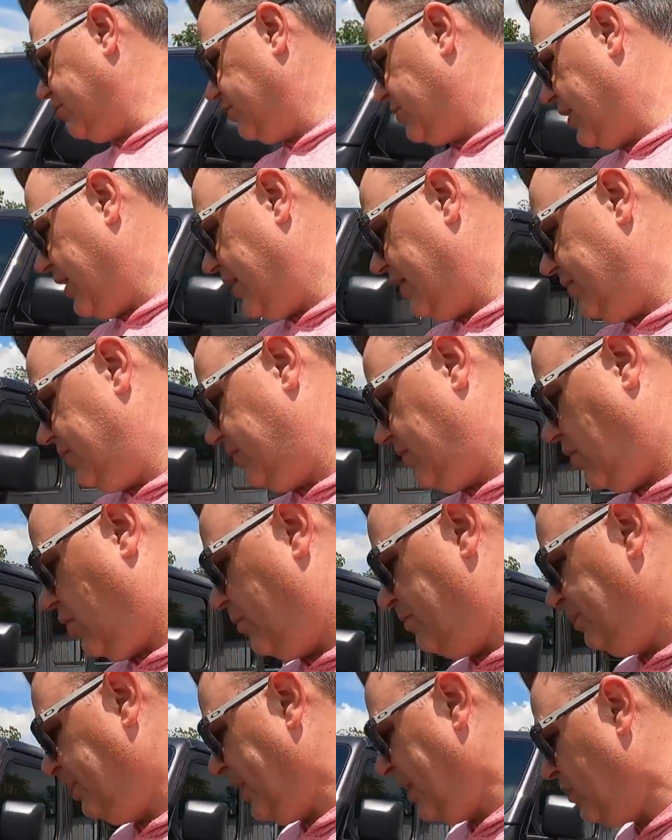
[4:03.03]
okay?
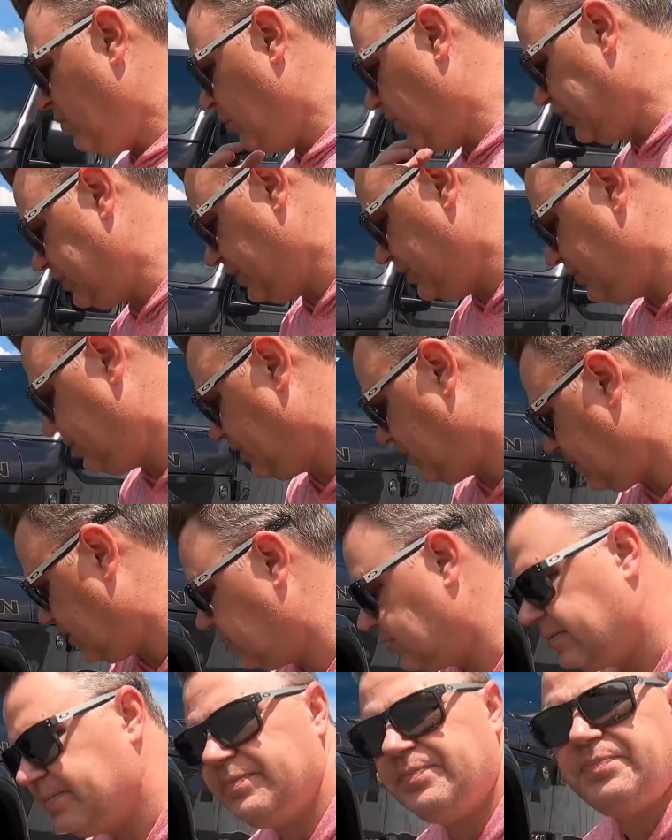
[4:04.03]
So what these are